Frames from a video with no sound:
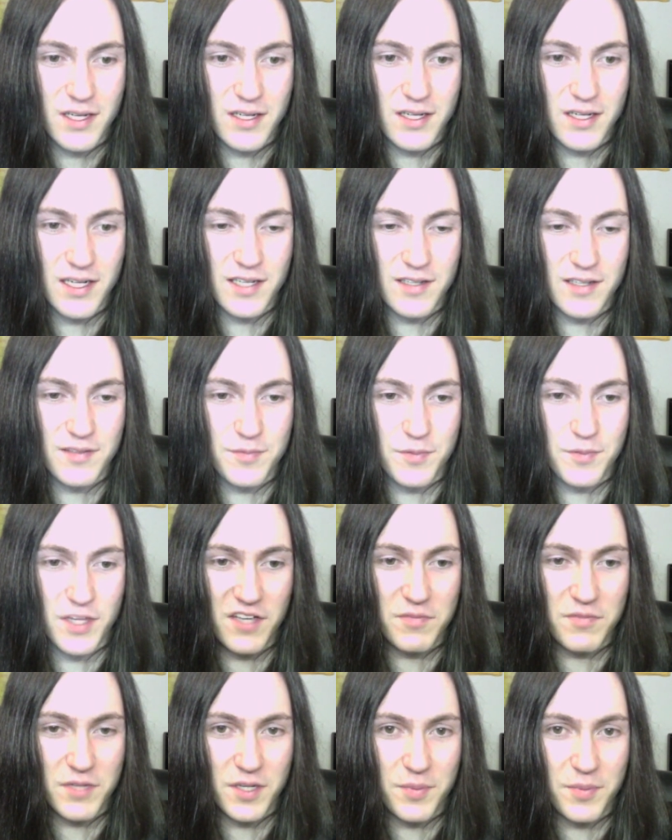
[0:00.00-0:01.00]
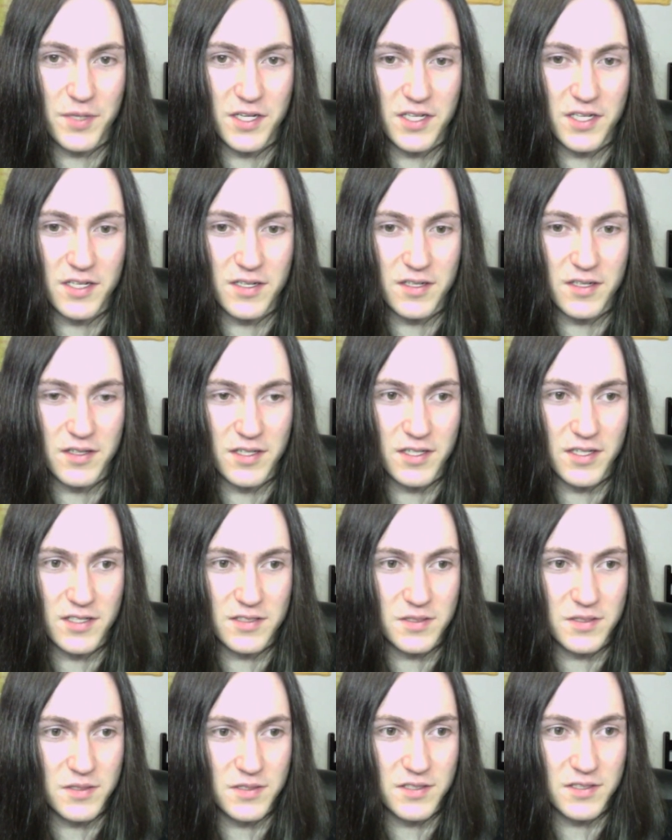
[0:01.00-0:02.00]
I gave my opinion on the
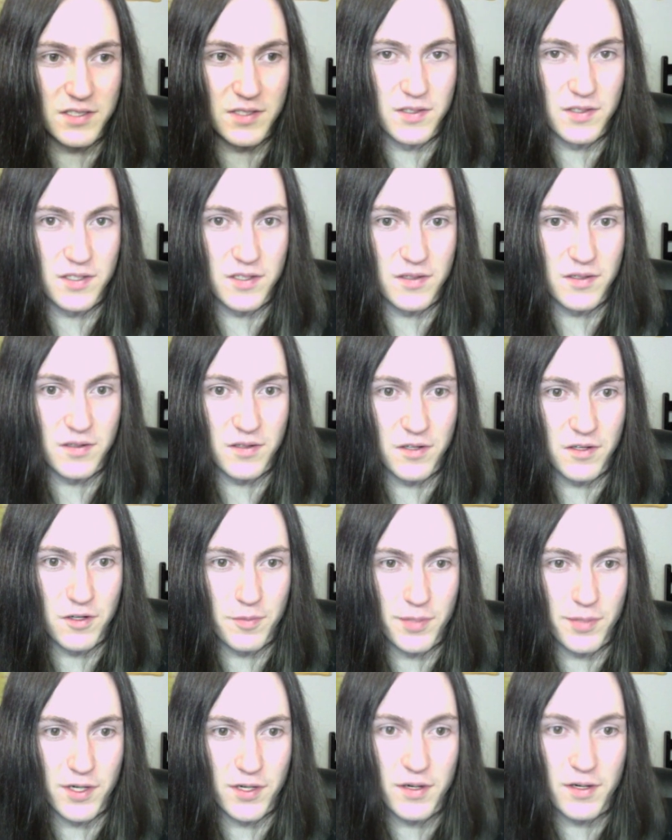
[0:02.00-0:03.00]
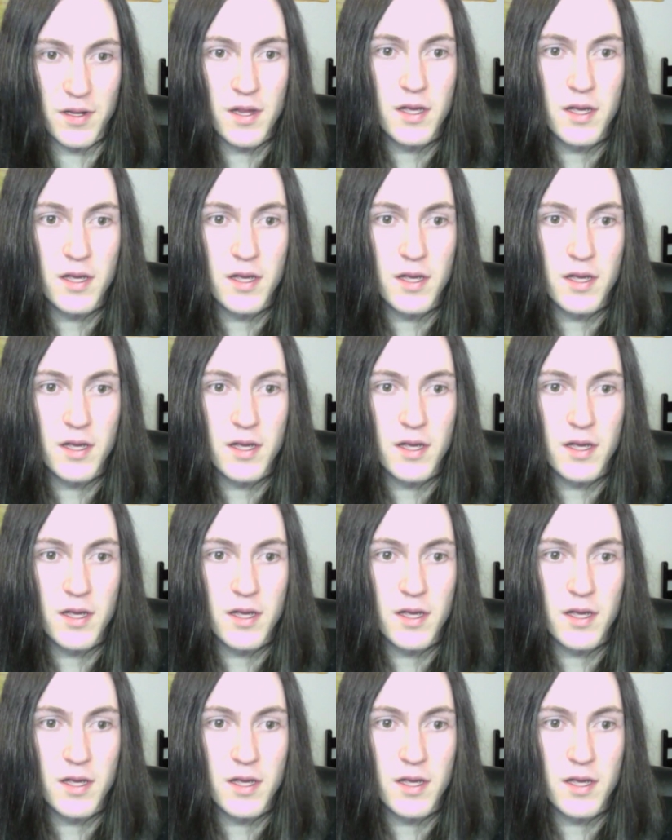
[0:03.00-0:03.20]
Oscars in the earlier part.